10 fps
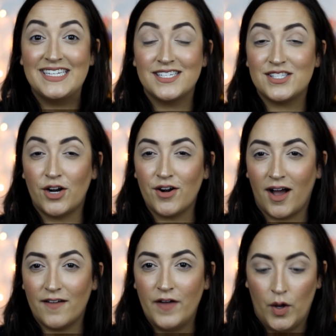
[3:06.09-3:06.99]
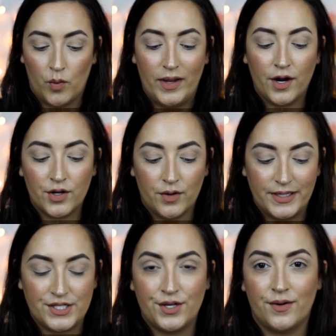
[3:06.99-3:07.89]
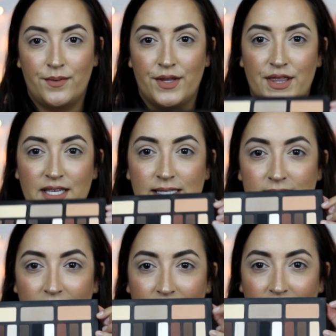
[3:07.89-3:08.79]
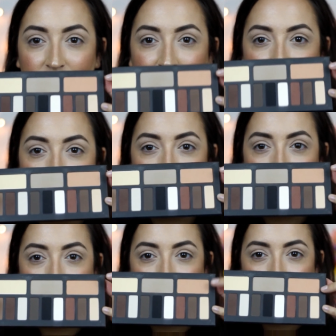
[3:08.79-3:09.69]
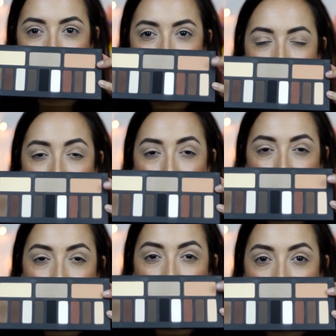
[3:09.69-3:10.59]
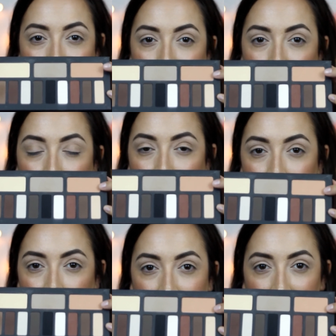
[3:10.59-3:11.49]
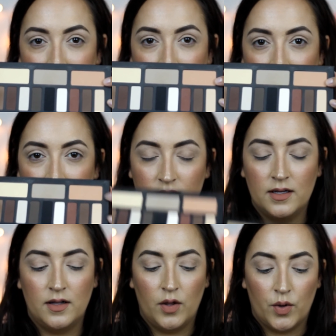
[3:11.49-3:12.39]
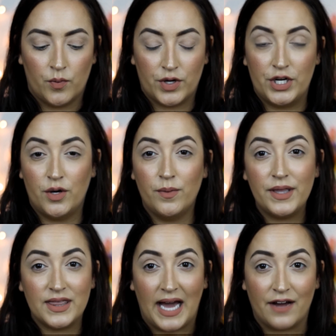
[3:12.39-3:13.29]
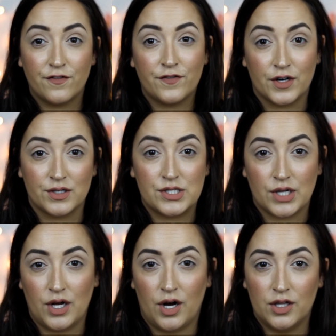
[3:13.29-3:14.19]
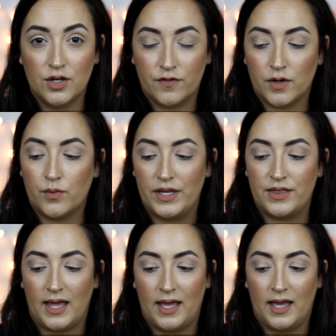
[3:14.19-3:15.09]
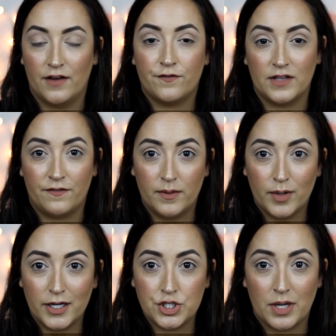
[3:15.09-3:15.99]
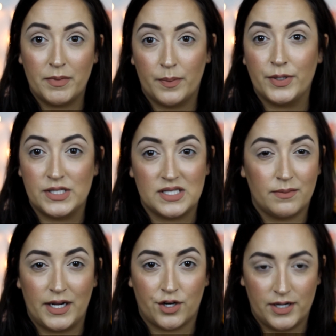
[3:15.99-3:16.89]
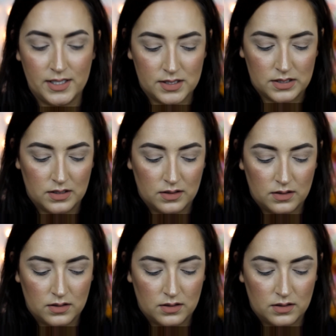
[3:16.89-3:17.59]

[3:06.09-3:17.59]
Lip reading: To start off, we are going to go in with this lovely kind of apricot tone shade. We're gonna go with that first, all over with a fluffy brush. I'm gonna put this in my crease.